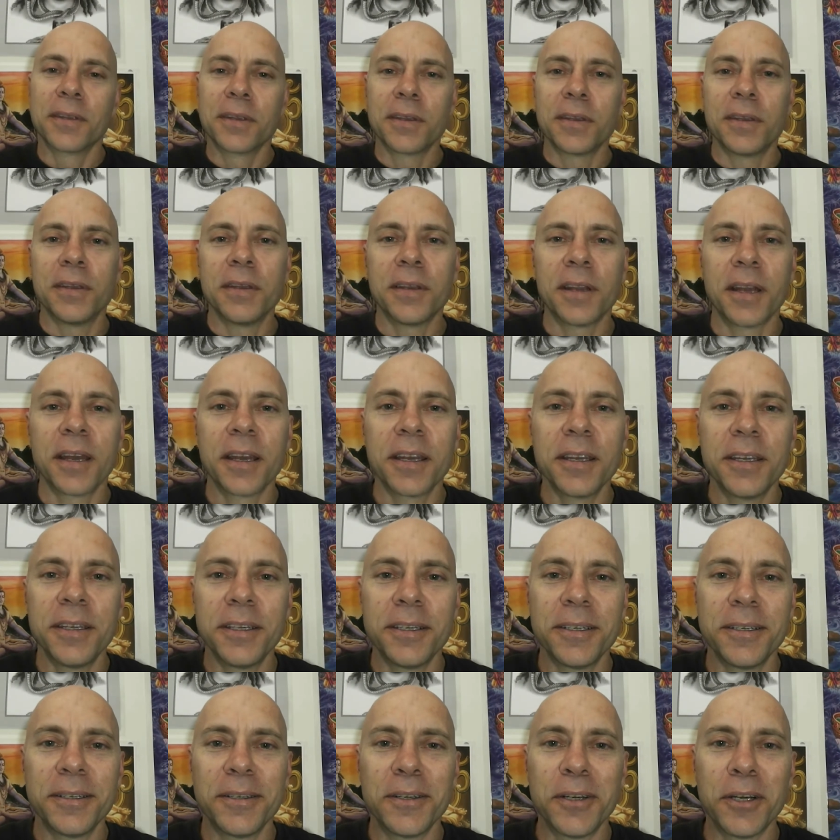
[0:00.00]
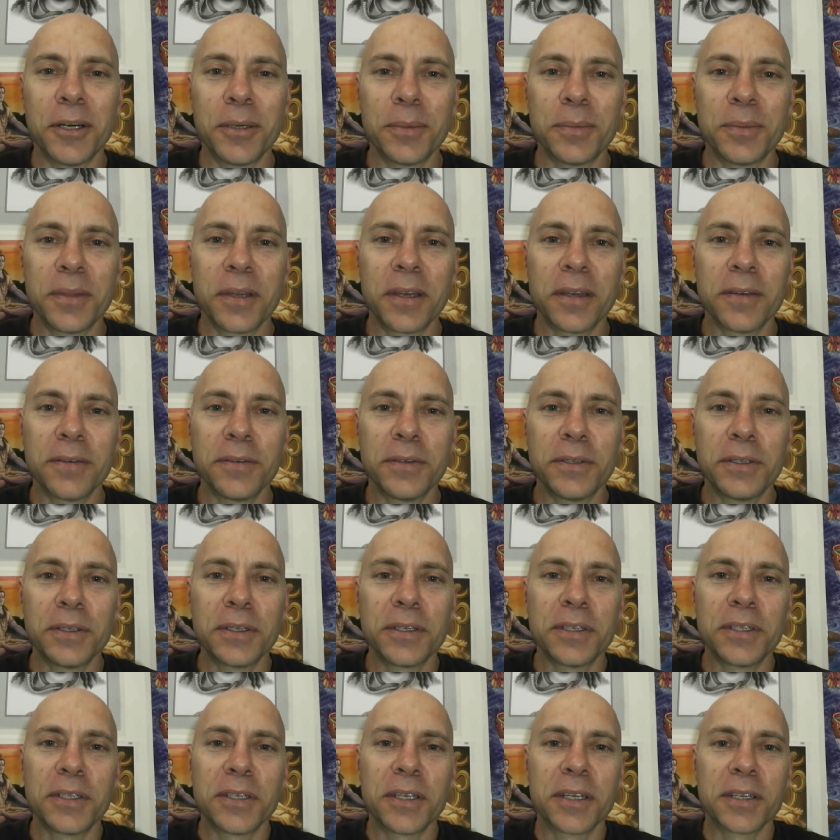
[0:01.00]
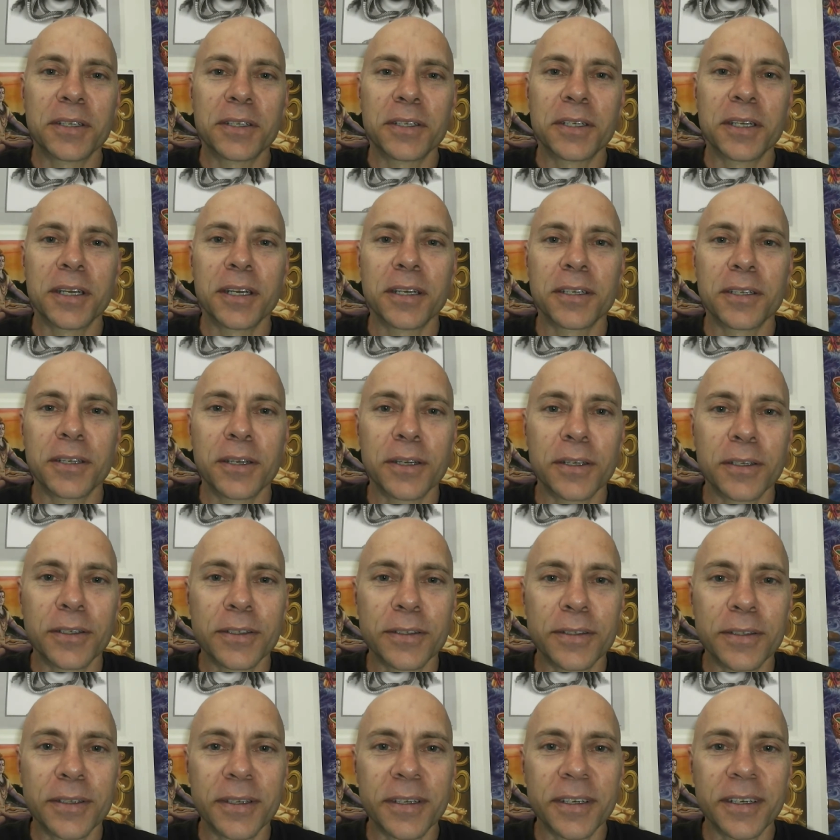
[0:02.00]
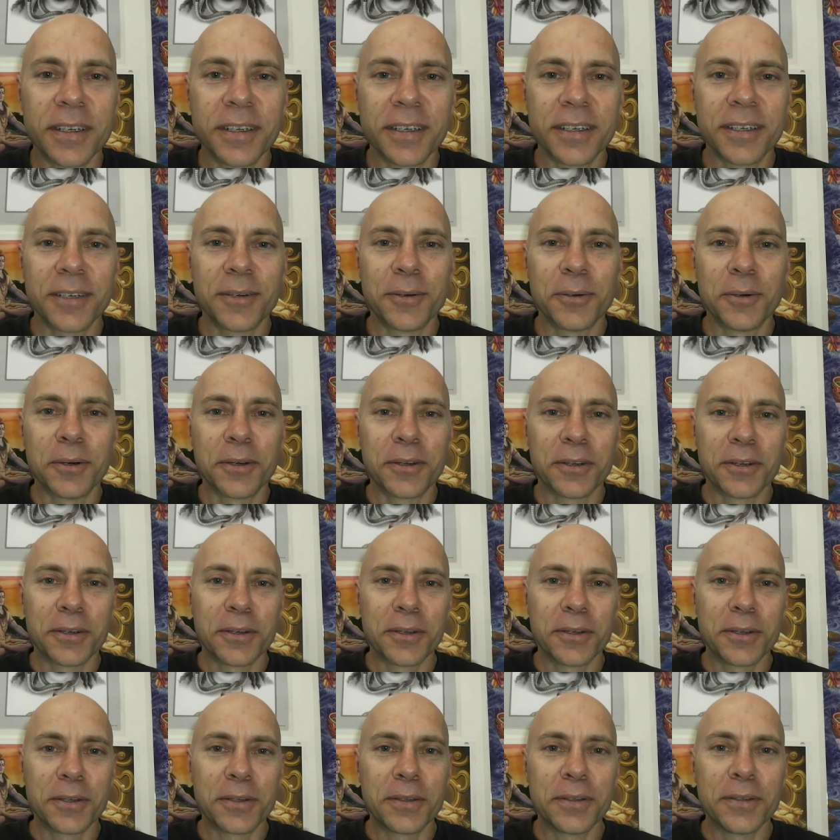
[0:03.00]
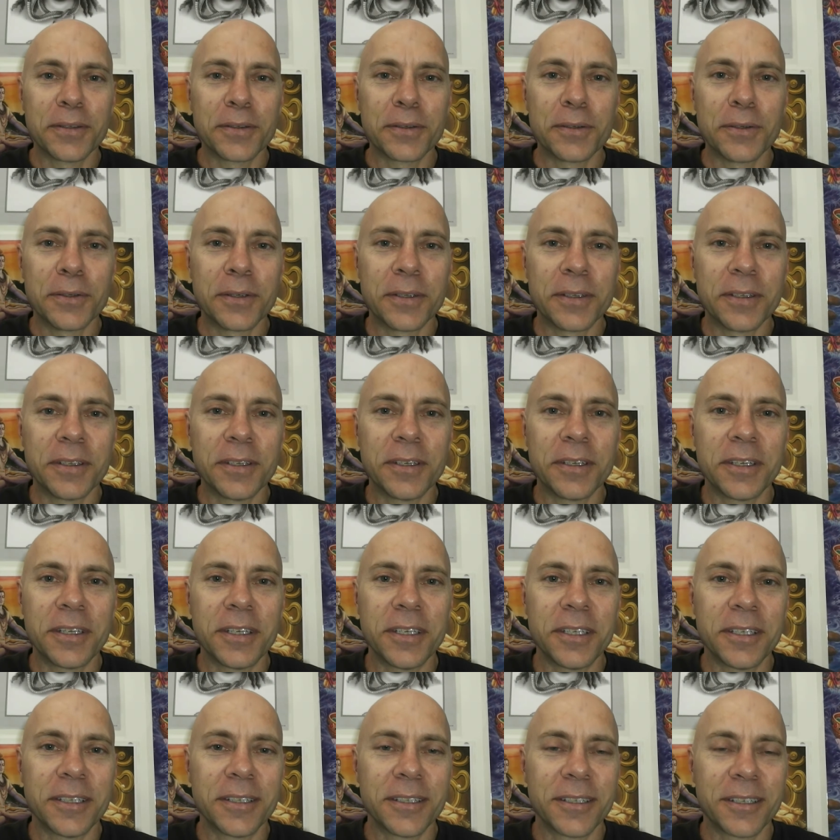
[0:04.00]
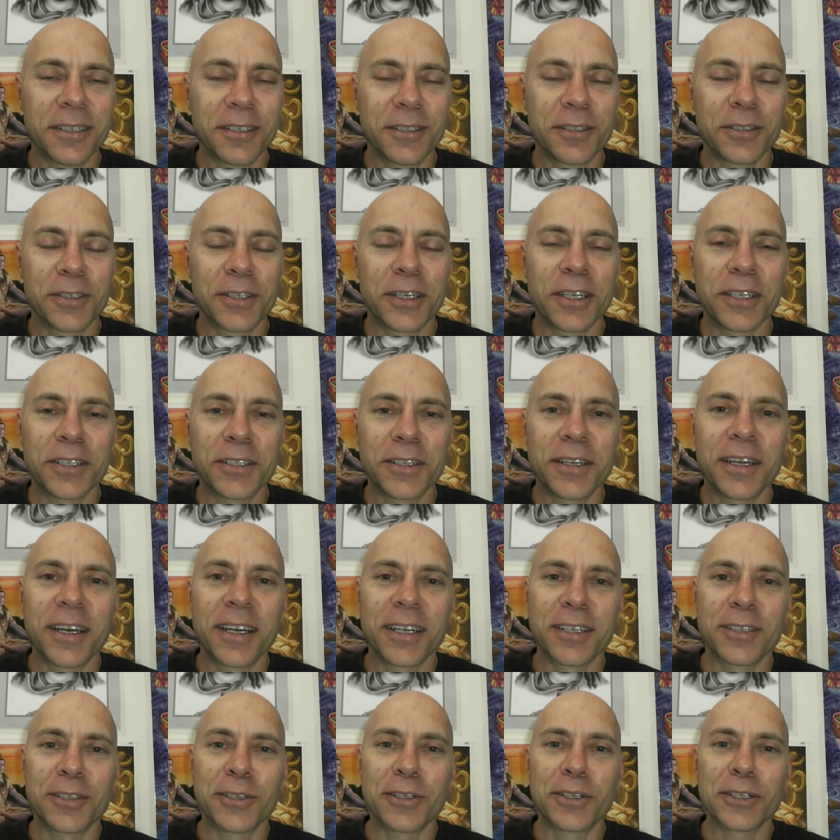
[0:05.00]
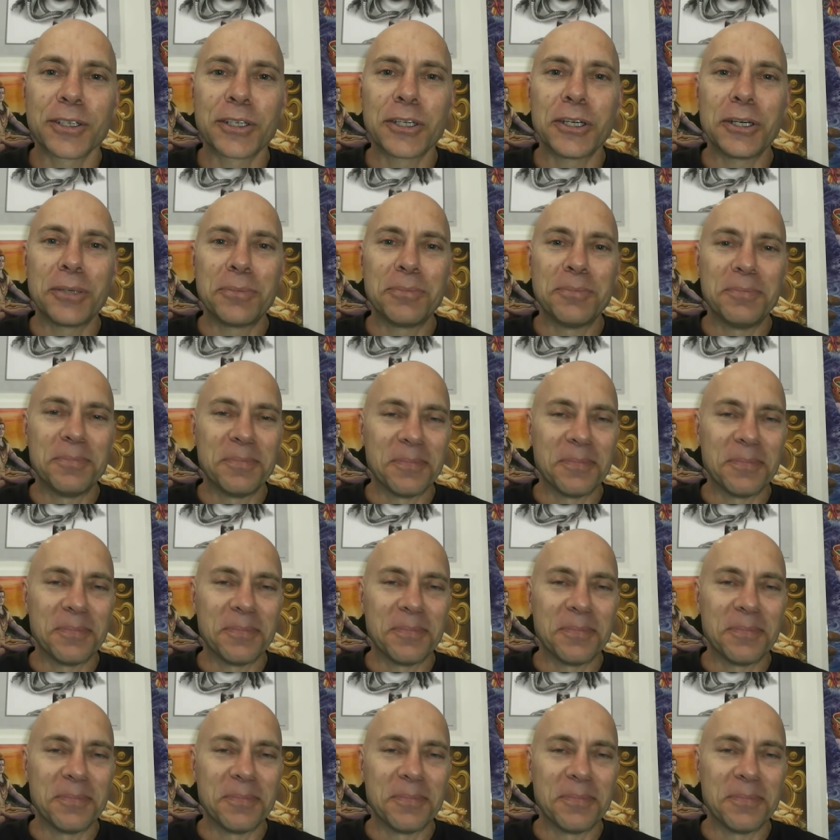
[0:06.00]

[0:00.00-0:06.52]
G'day, I'm David G, Sheshnag Yoga Center. What on earth is Kundalini? Sheshnag.com.